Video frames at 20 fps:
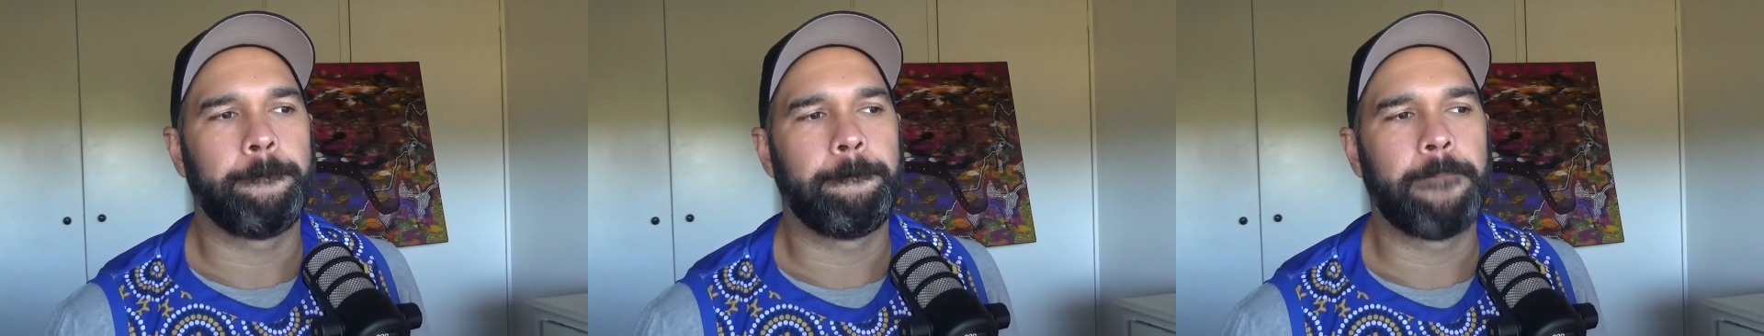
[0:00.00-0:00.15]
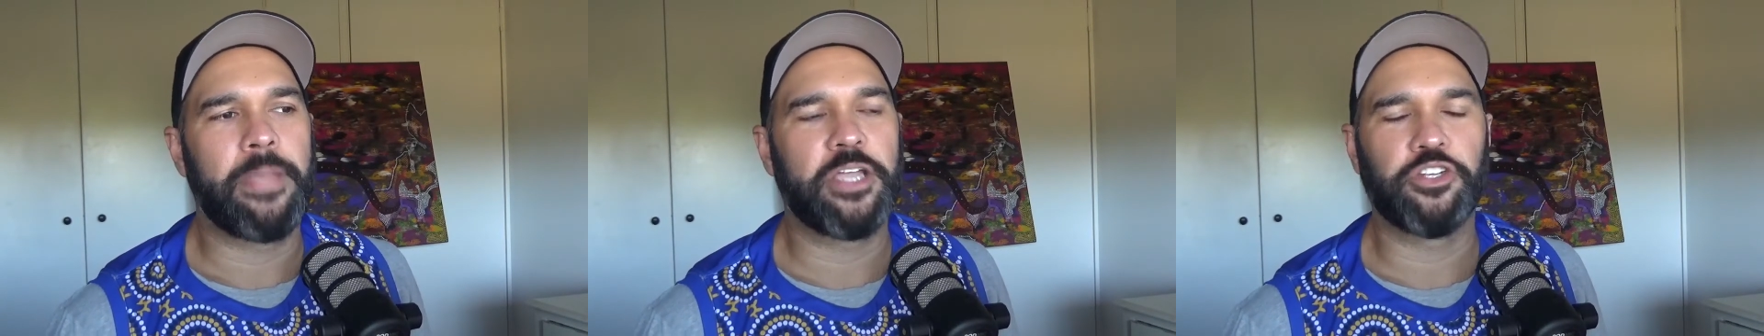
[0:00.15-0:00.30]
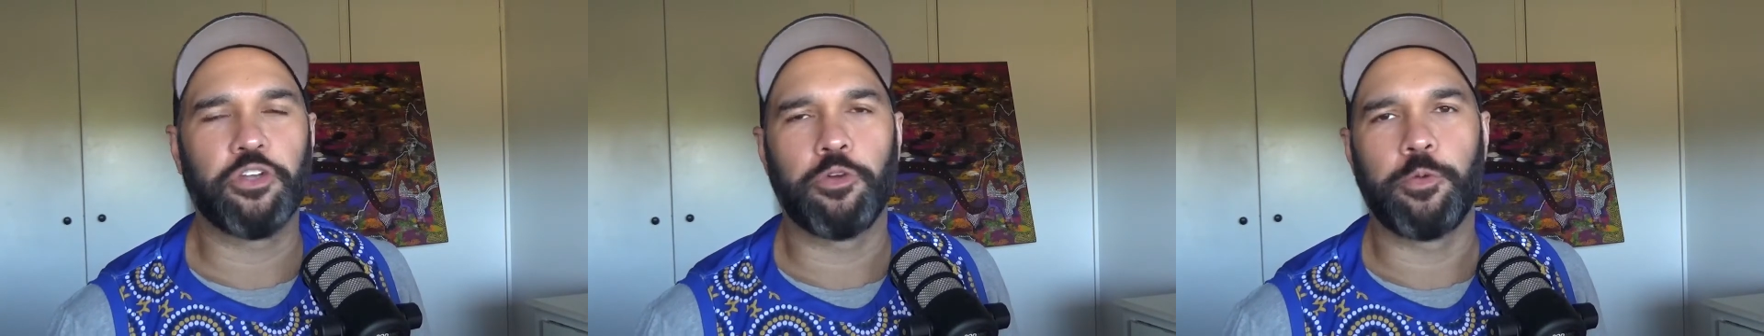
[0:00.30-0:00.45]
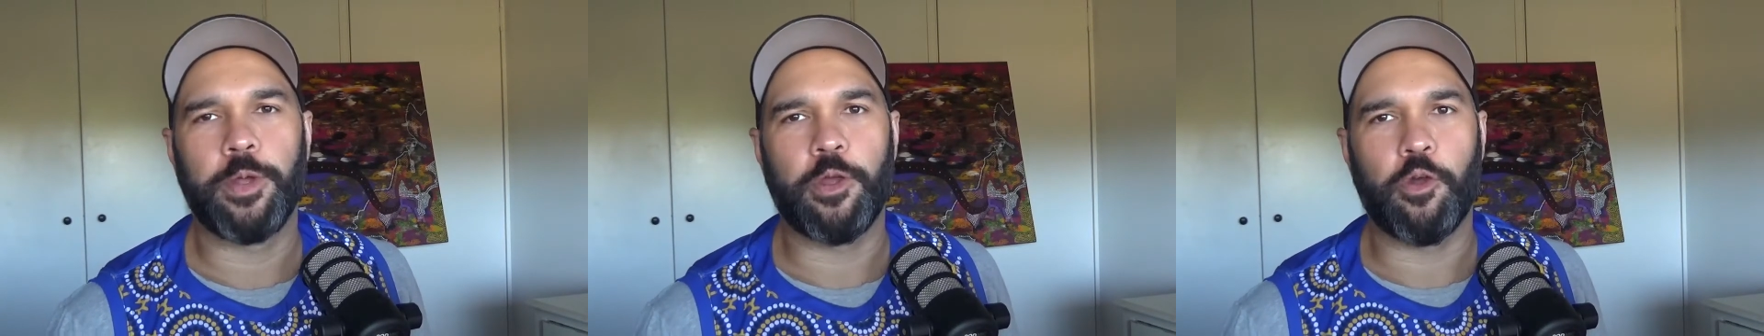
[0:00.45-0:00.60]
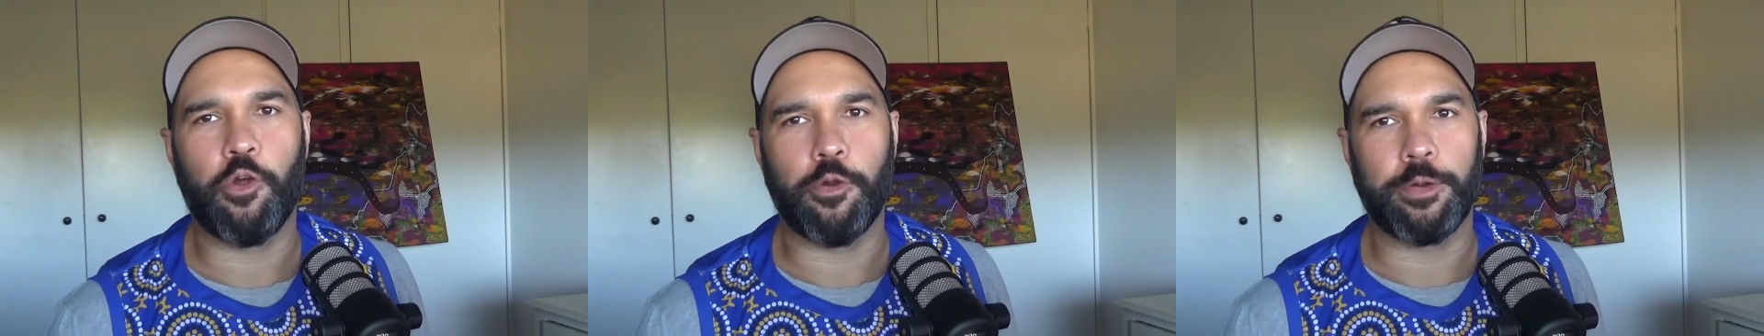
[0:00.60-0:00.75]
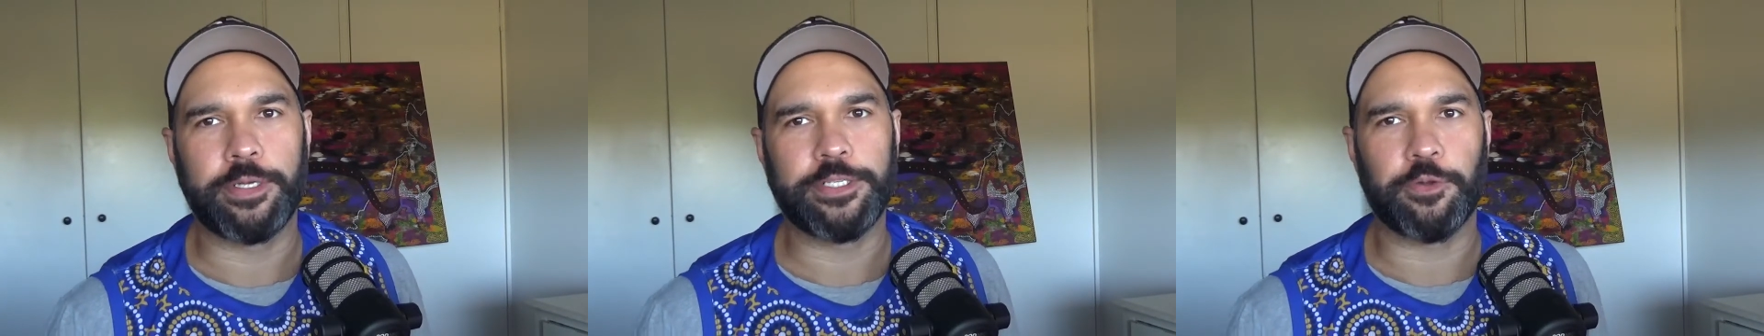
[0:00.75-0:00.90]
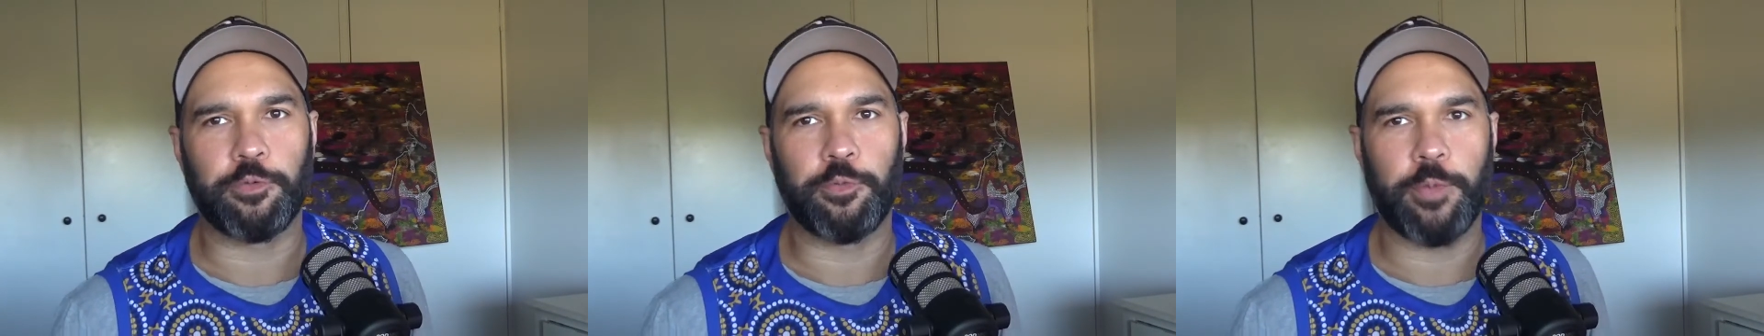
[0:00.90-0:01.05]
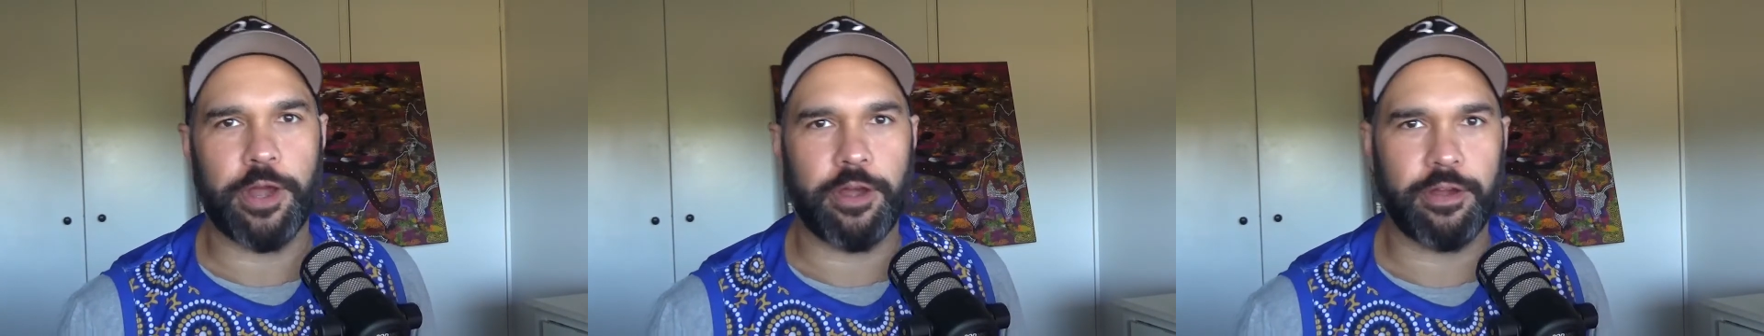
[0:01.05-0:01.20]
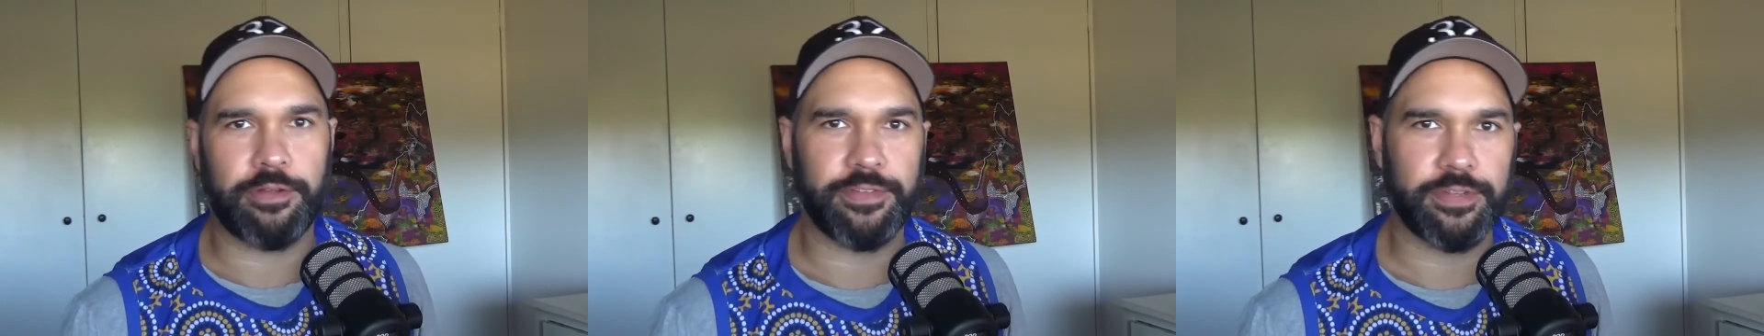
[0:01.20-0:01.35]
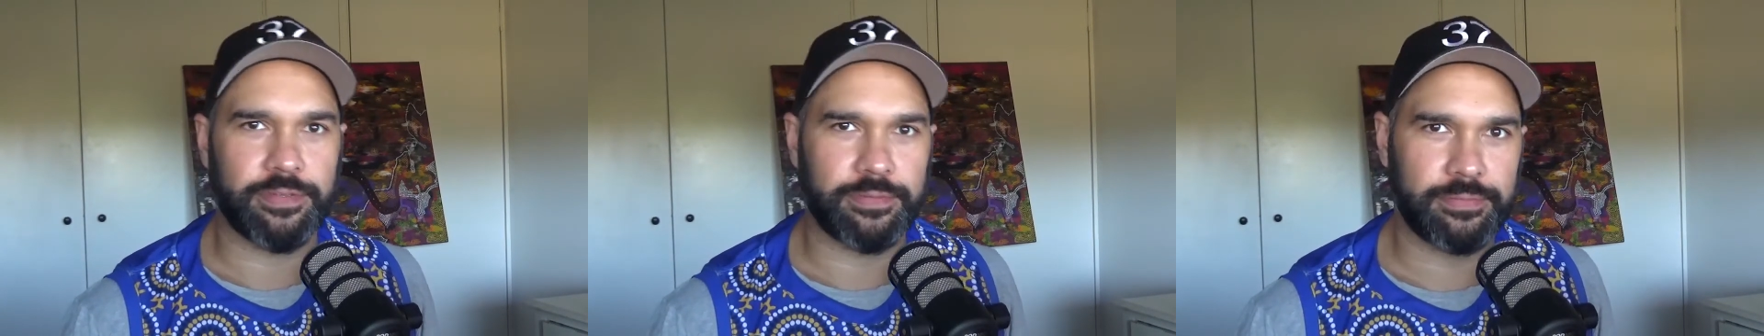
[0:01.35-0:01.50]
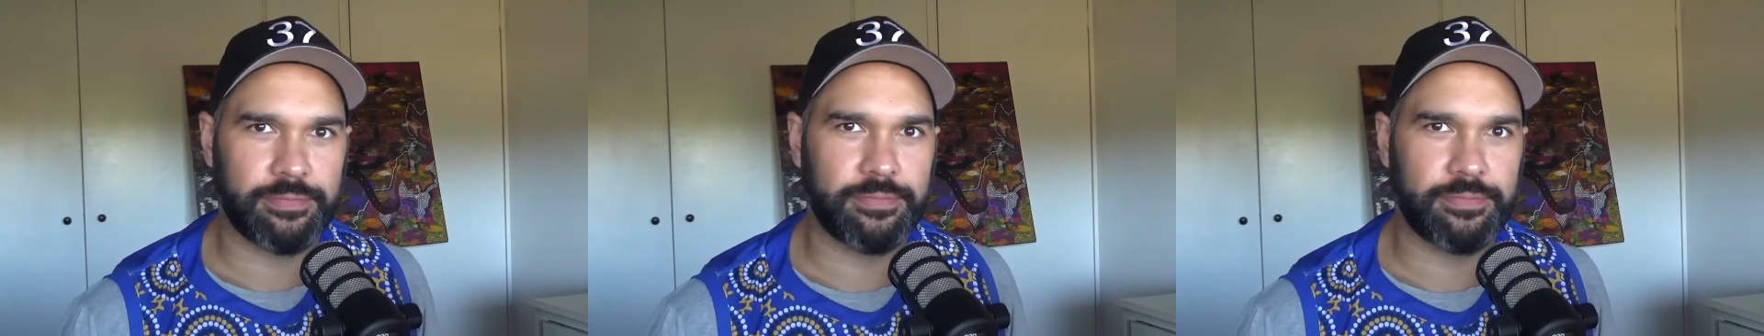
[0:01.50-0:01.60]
make sure we're always aware of it.